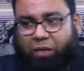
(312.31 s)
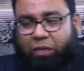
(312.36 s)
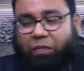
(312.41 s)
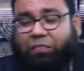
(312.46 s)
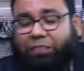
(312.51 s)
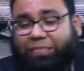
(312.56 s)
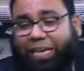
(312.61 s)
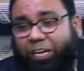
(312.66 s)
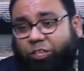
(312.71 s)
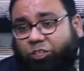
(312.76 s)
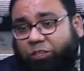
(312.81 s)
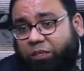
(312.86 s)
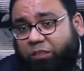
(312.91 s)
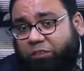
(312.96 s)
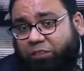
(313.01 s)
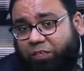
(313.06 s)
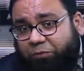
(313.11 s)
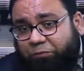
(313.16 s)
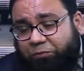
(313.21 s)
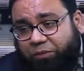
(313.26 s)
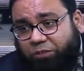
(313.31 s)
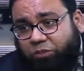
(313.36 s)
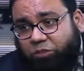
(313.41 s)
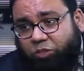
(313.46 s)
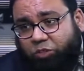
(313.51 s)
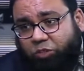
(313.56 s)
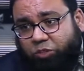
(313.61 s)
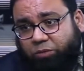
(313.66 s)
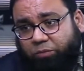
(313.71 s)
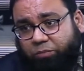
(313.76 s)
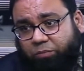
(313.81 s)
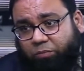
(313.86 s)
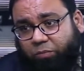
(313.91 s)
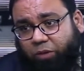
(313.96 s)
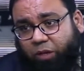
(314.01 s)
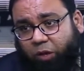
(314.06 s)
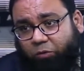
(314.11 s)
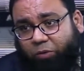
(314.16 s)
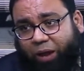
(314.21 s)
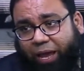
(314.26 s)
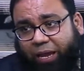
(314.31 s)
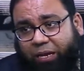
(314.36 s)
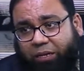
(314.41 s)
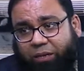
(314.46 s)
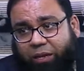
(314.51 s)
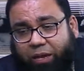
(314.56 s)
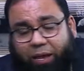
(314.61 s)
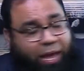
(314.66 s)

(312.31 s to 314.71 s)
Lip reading: Stations difference. Right?